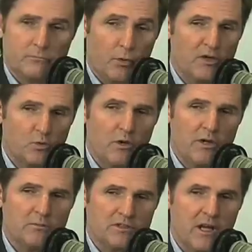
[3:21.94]
Prince
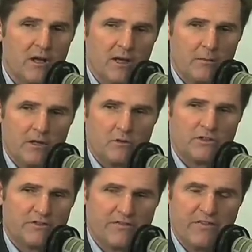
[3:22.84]
William Sound. I mean,
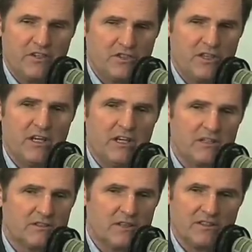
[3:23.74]
there's fishing yeah.
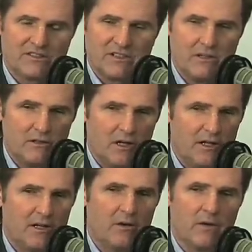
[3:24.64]
and seal
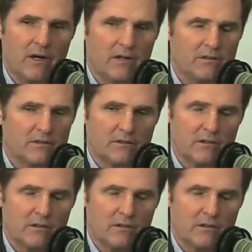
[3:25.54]
hunting grounds.